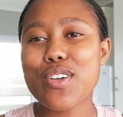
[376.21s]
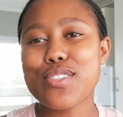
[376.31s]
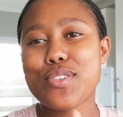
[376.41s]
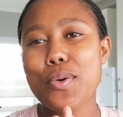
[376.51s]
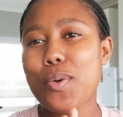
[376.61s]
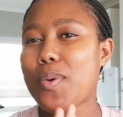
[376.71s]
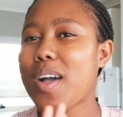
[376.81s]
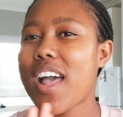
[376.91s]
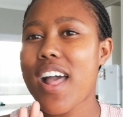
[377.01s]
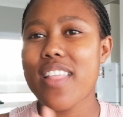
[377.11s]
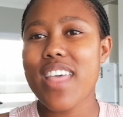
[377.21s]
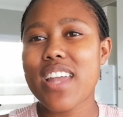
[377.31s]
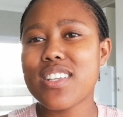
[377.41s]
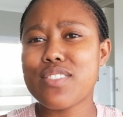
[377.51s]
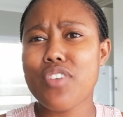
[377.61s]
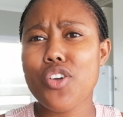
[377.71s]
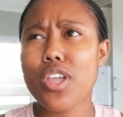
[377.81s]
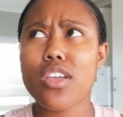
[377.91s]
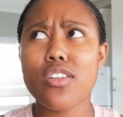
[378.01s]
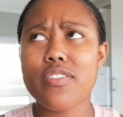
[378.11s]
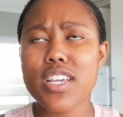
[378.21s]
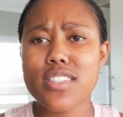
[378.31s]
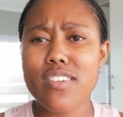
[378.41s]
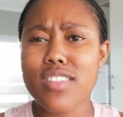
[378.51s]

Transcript: So that is very innovative,